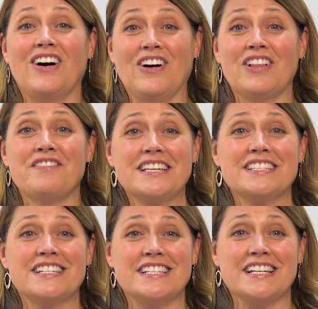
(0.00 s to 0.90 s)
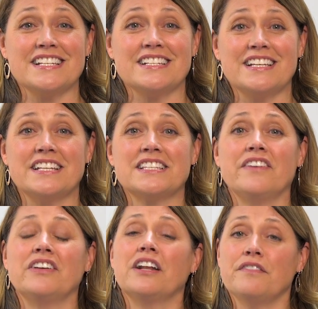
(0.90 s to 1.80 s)
all of these diseases and is
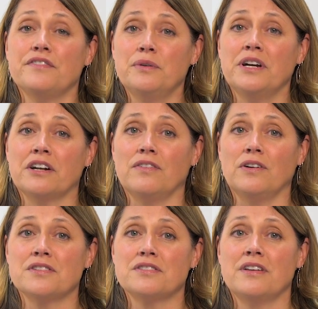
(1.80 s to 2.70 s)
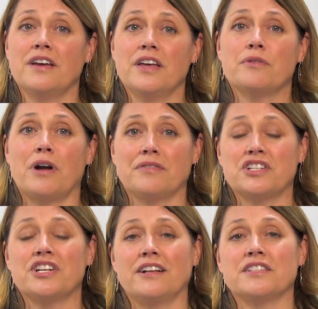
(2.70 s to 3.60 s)
given in a few intervals throughout the
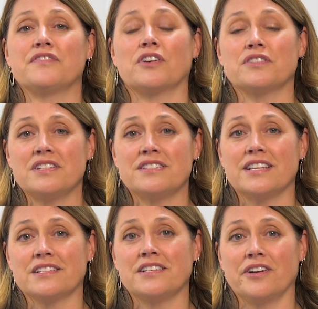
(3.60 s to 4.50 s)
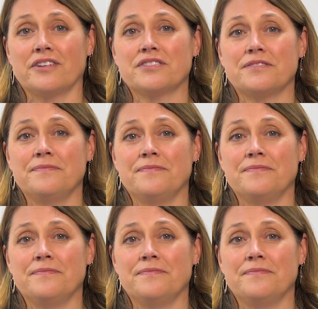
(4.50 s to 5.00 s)
child's first 6 years.